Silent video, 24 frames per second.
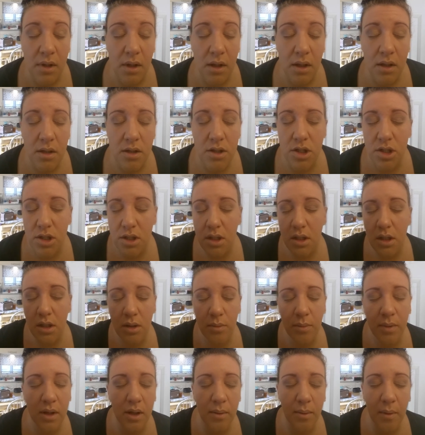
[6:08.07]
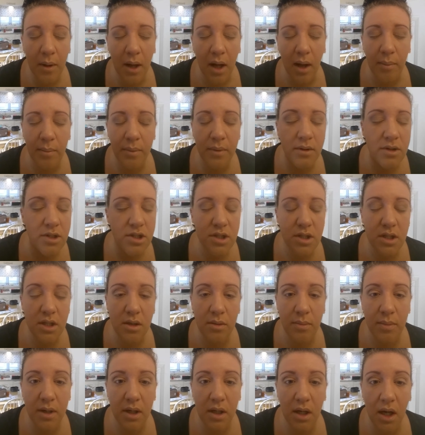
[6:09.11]
It's just a little bit of pop, just a
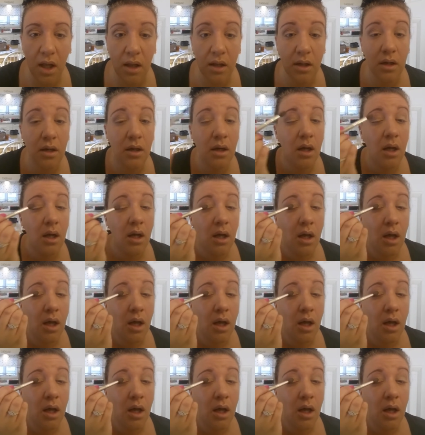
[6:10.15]
little bit of color.